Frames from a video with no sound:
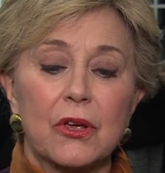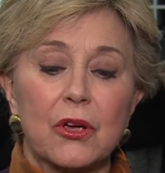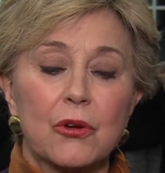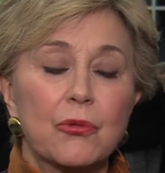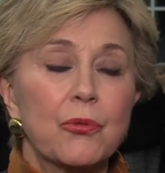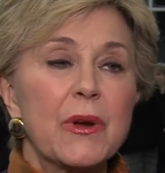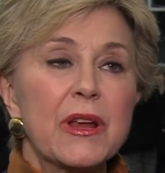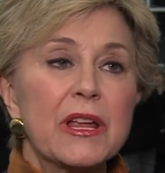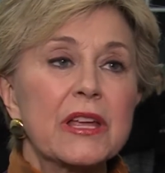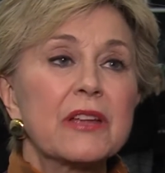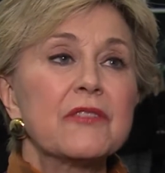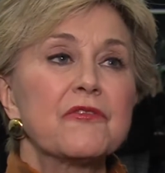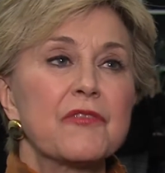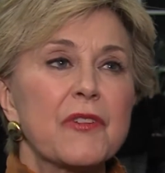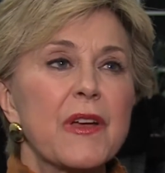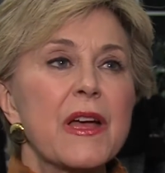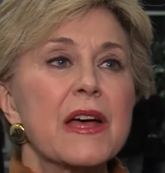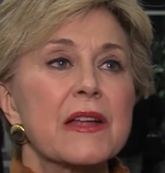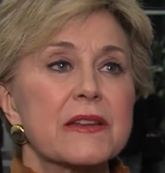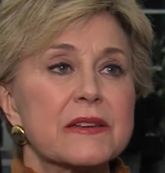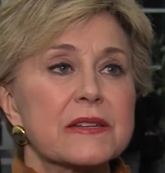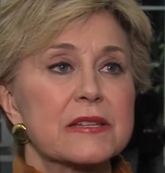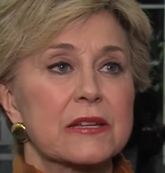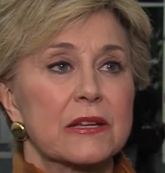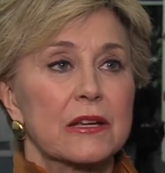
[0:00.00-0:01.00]

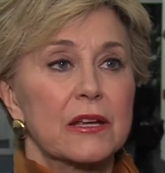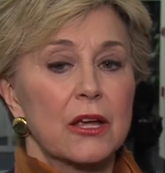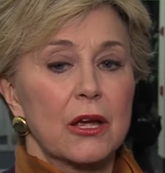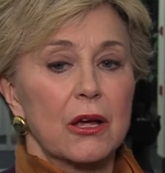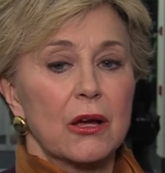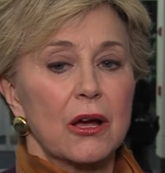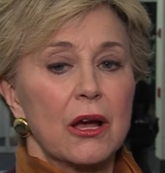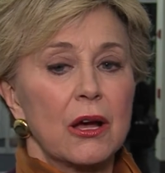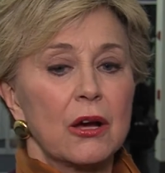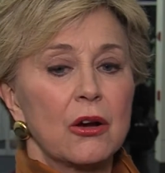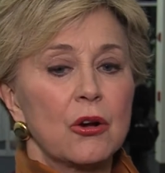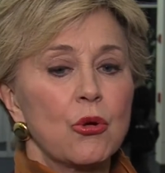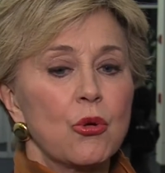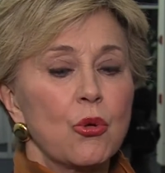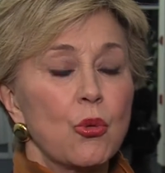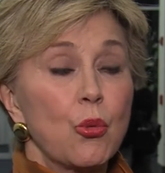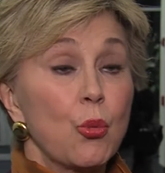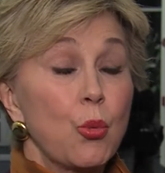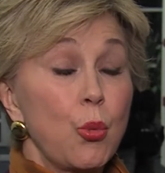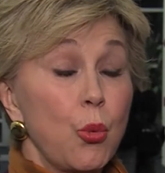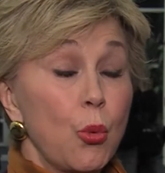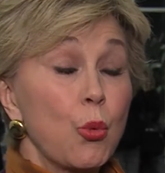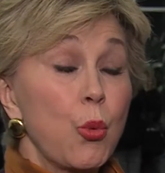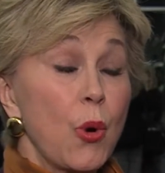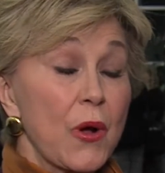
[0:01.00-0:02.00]
reinvent uh,
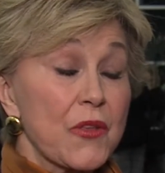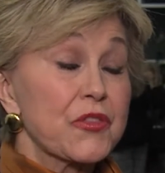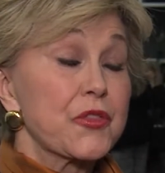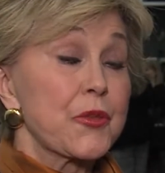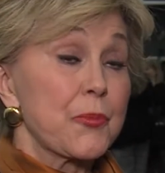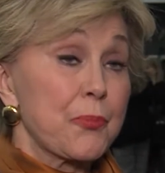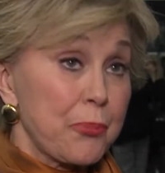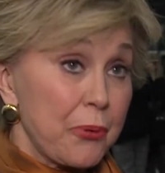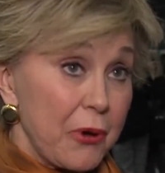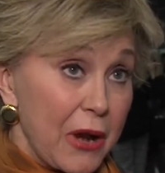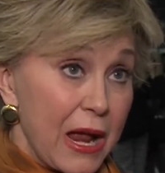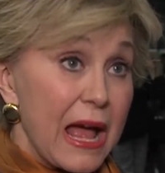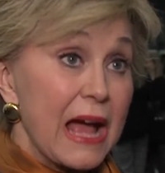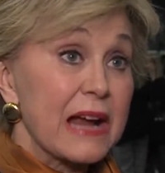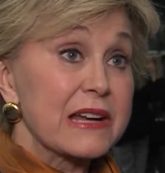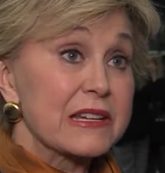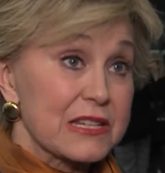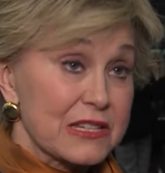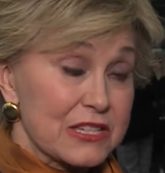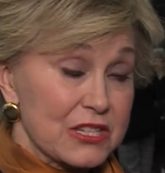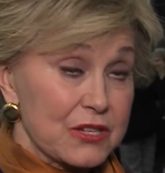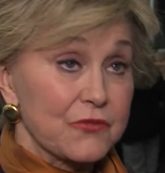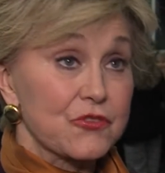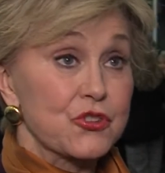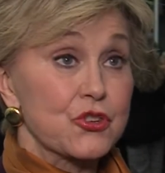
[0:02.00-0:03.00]
what the
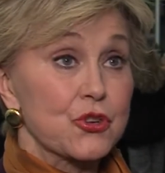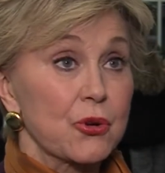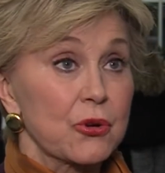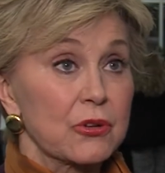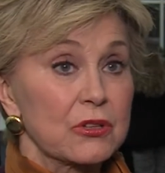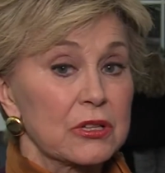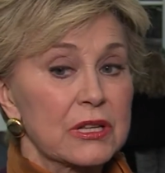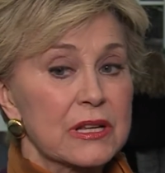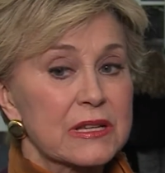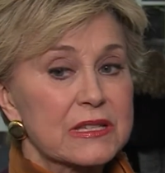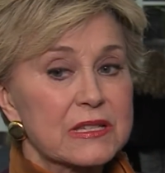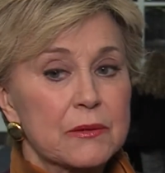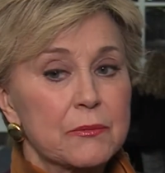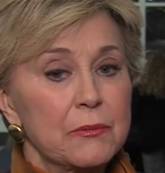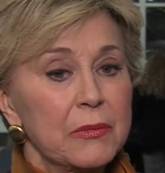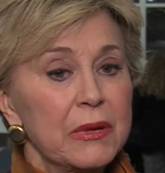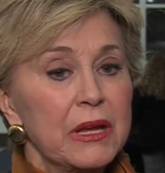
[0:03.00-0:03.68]
practice of journalism